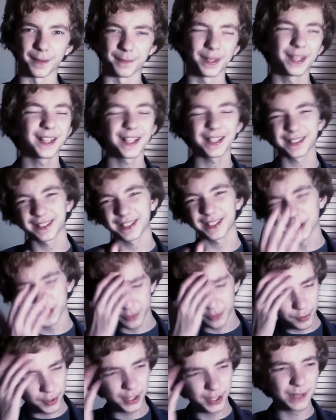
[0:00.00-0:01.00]
And that sounds
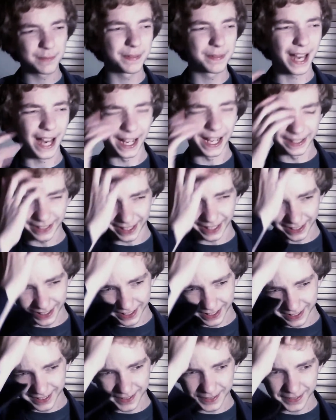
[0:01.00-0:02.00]
really bad. Like, that
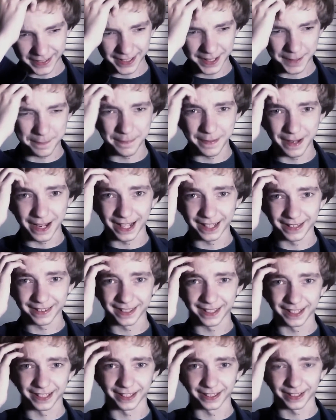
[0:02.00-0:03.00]
sounds like a bad thing.